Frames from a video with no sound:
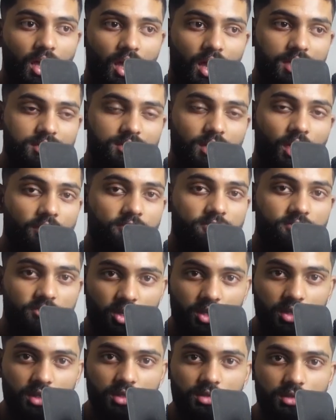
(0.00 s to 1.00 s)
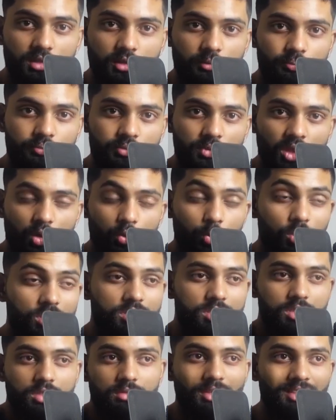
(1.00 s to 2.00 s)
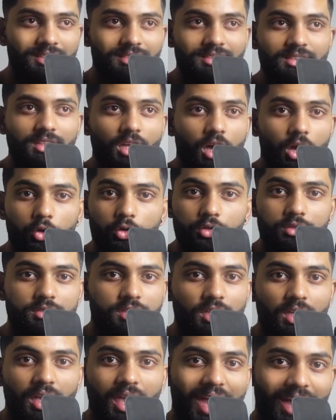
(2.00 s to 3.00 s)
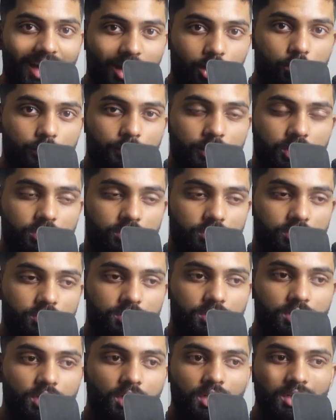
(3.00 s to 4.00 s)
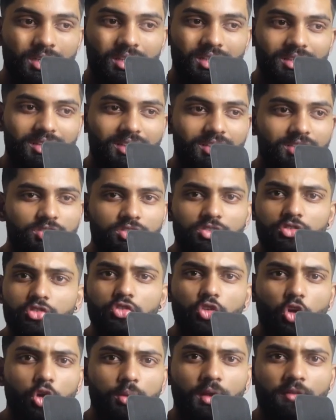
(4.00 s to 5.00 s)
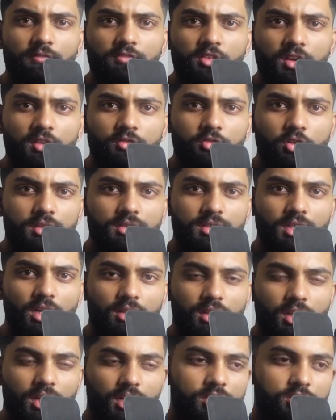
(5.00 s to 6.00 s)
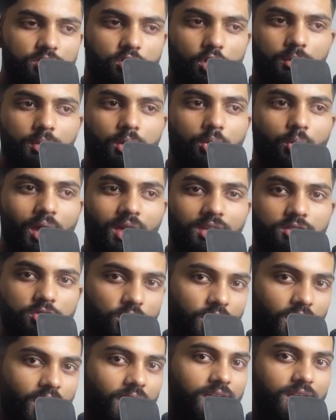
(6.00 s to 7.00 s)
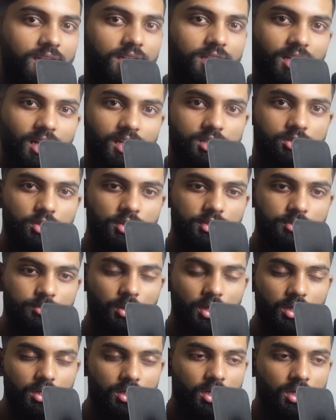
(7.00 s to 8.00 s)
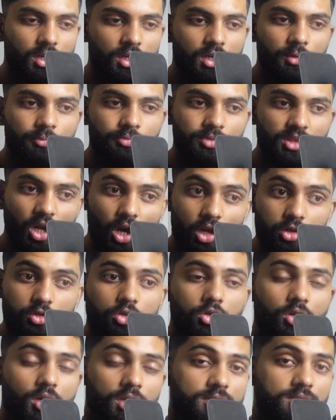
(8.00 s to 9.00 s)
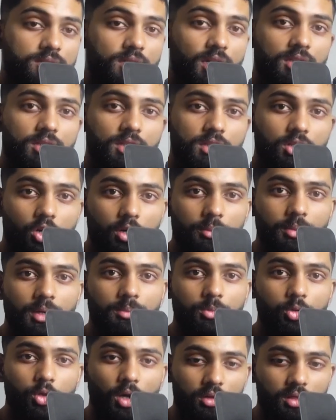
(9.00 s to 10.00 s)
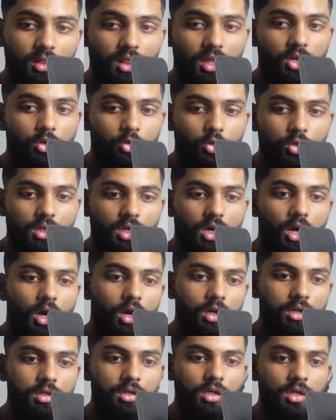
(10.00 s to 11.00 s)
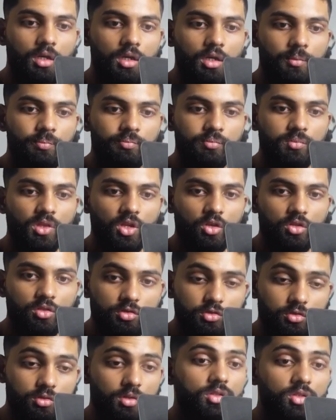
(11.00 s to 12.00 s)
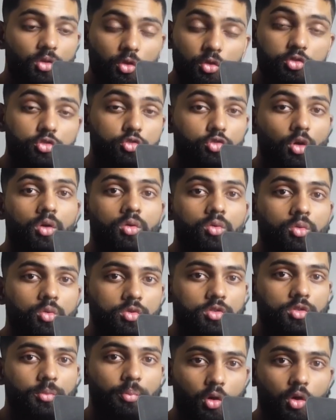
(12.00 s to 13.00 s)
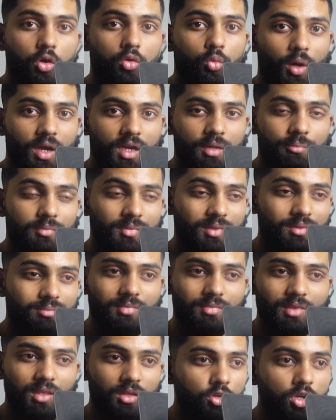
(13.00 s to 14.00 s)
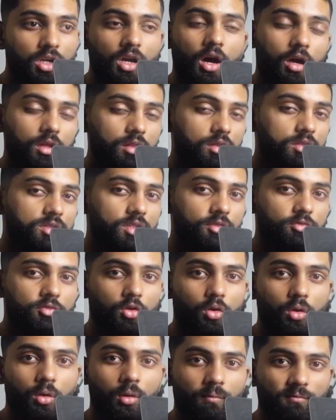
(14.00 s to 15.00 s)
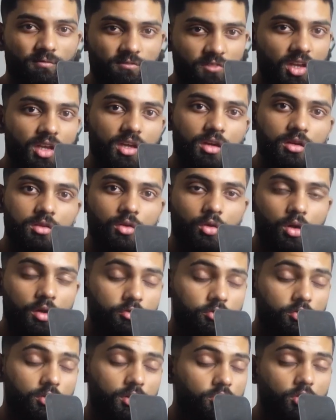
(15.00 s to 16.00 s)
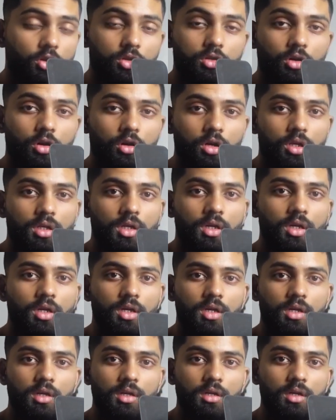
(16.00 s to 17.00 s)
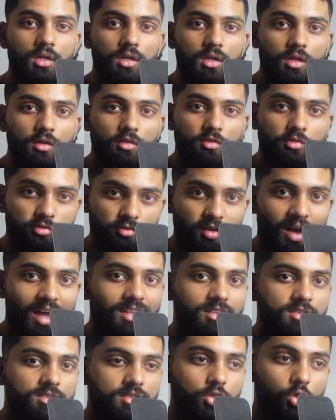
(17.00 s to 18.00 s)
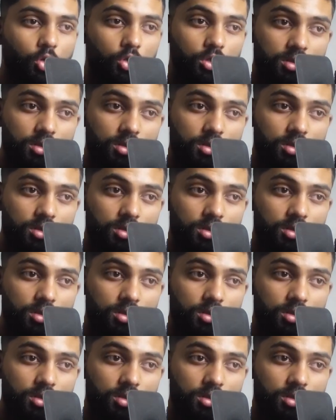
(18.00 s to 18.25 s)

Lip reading: as a vegan, which I don't see how, because there's so many vegan foods out there. There's so many ways you can get in calories, but I do understand that there are people out there who struggle to put on weight, regardless if you're vegan or if you're not. Fats, your